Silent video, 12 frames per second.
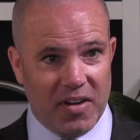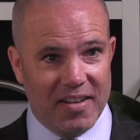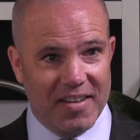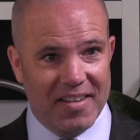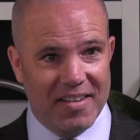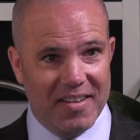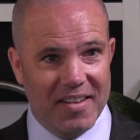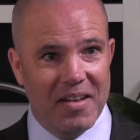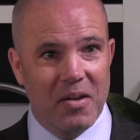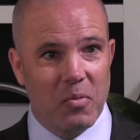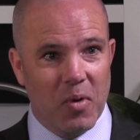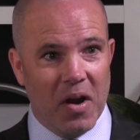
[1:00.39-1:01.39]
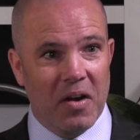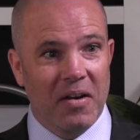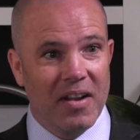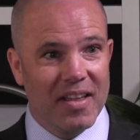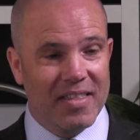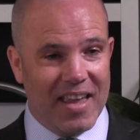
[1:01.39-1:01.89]
They both have earned
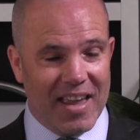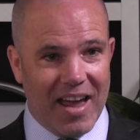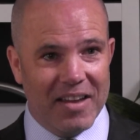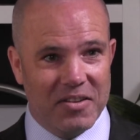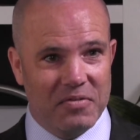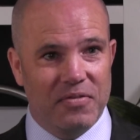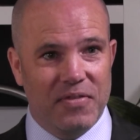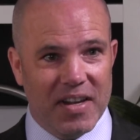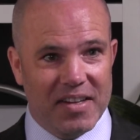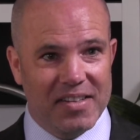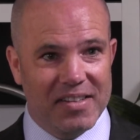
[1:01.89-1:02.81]
reputations as